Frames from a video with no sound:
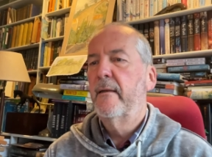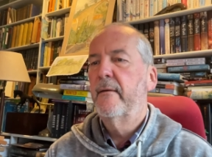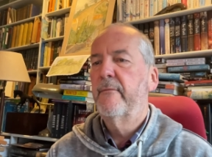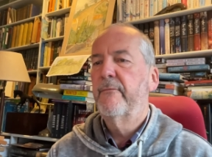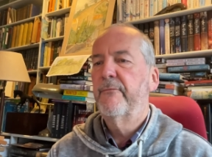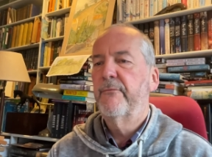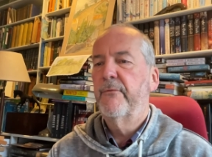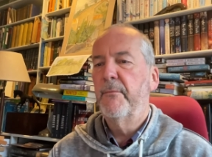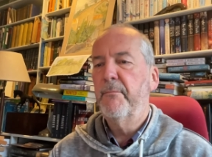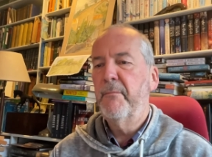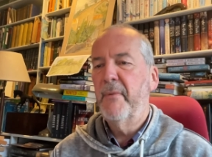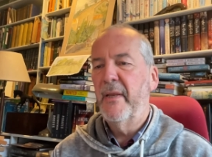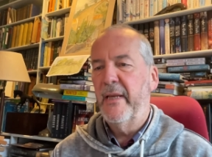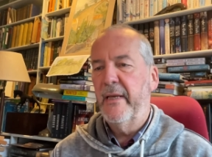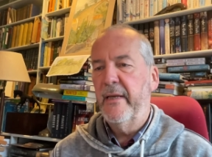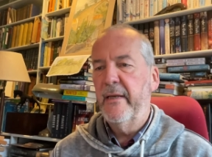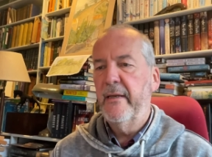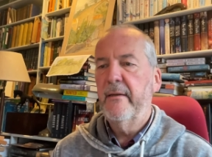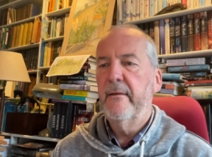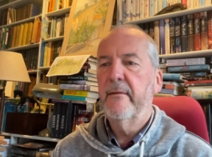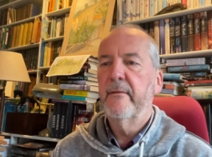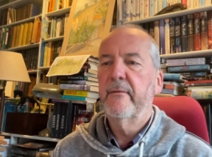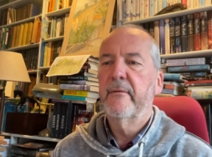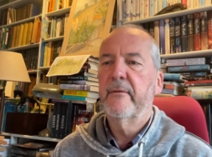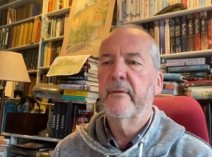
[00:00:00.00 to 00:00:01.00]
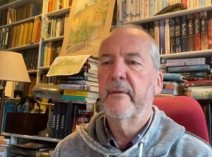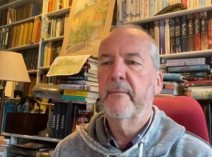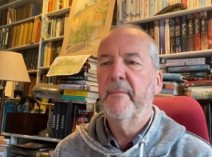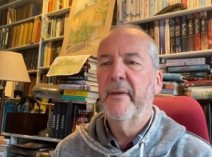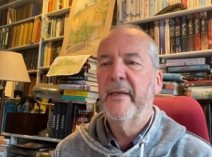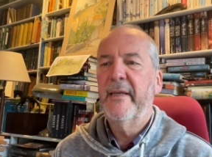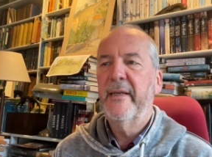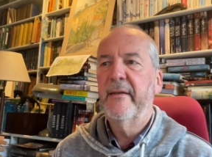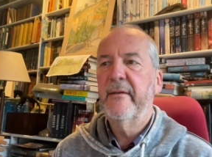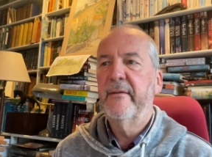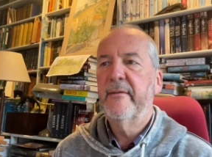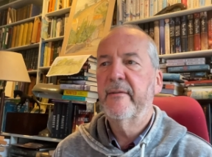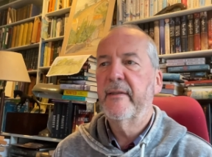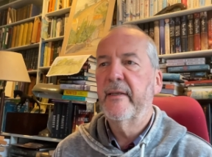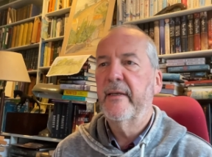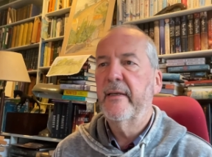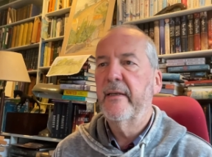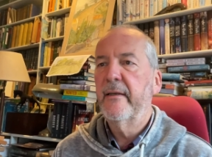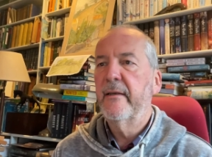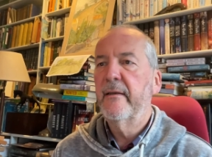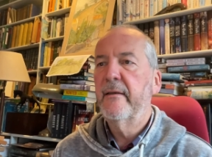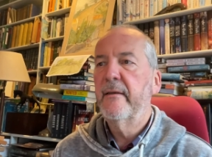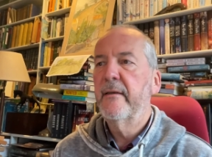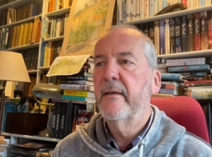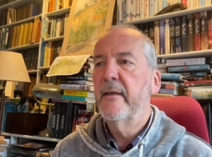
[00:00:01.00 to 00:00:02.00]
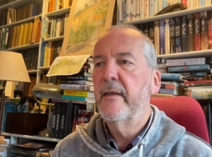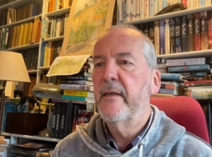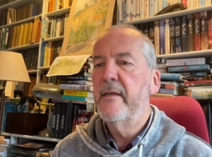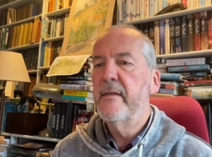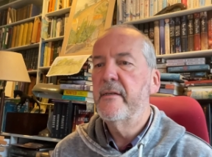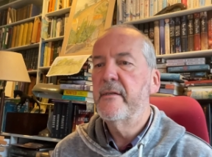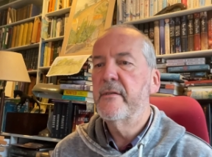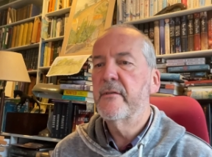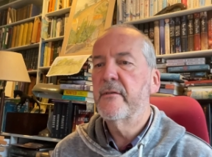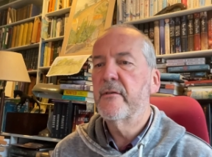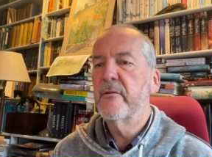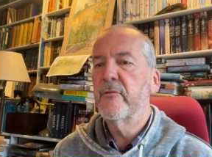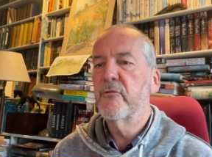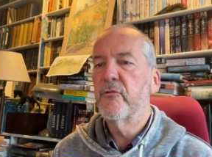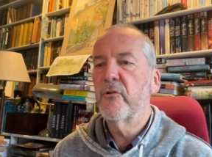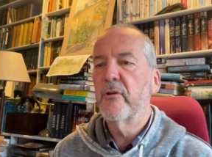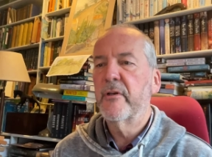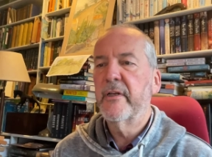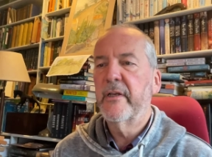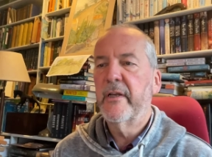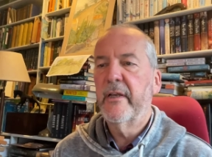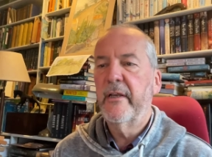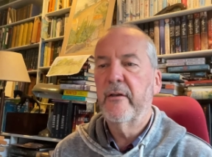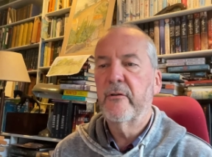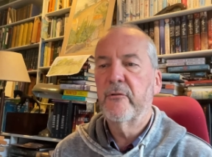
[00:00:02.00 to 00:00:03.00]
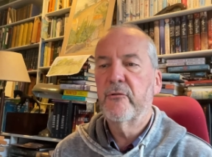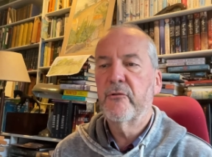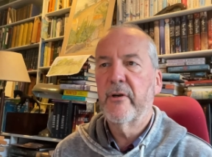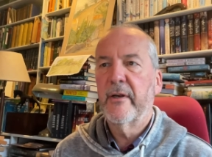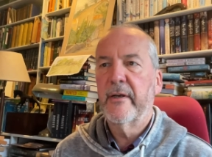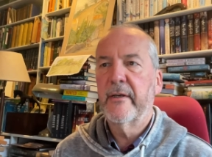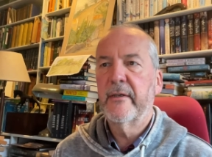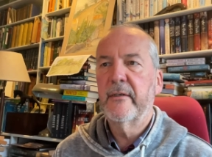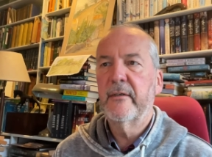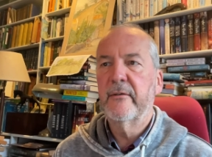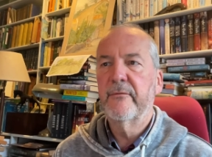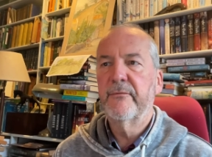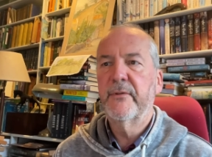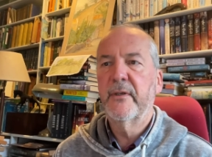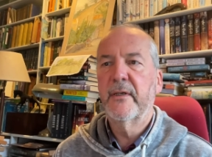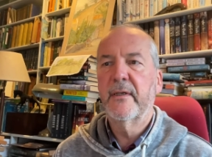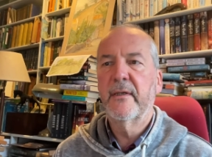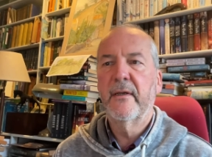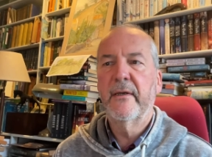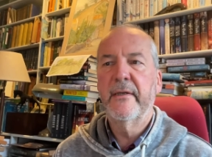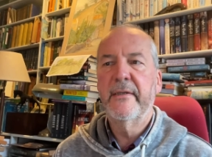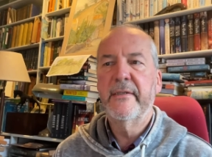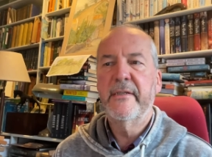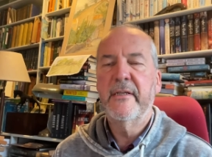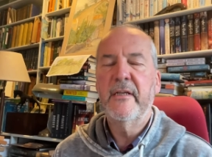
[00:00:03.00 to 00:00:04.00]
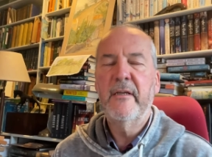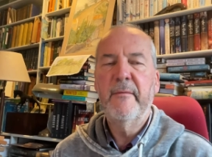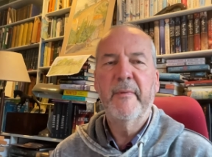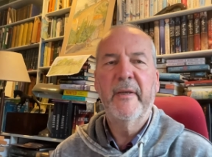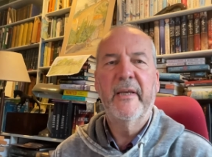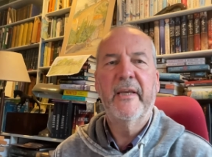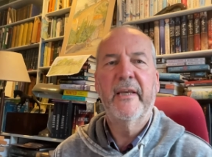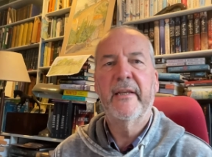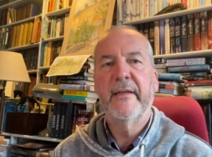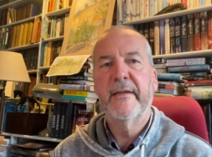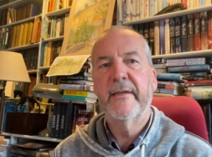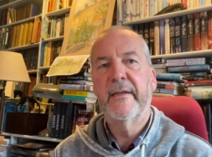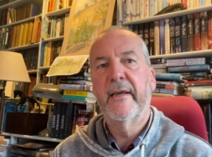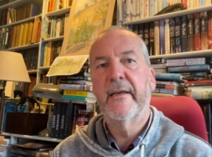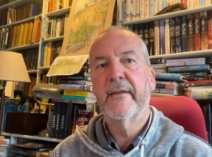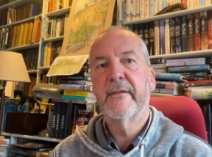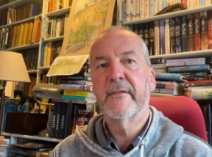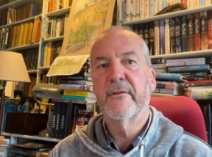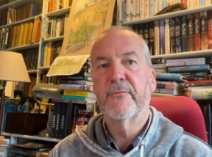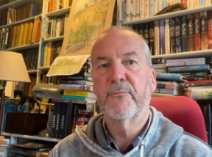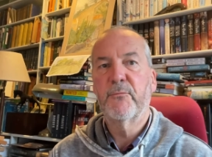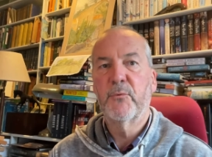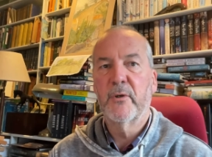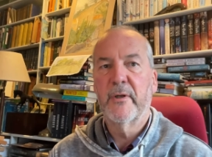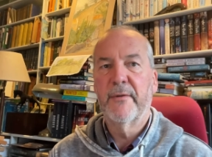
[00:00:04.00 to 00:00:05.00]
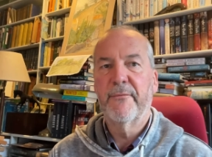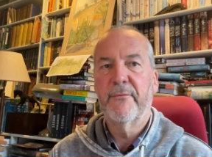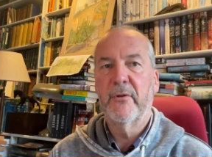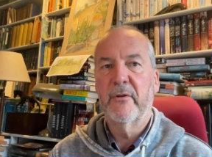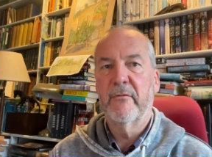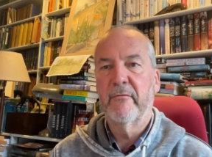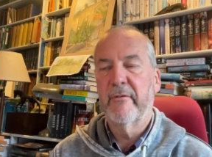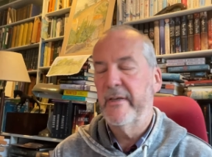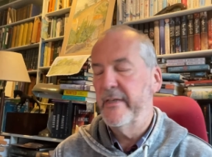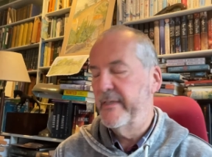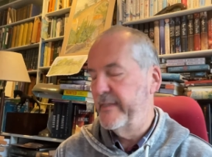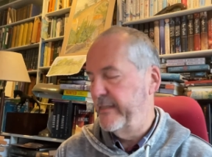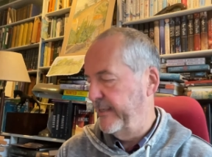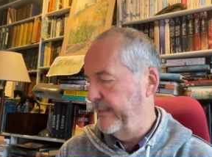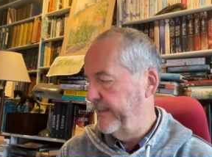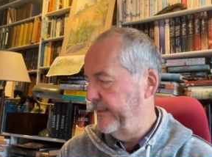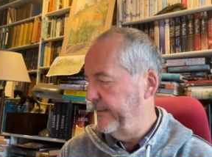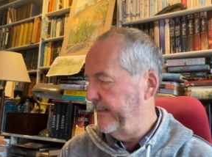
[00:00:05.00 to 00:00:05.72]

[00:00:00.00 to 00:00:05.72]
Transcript: For me, the main thing is to try to keep track of the glycemic index of whatever you're eating.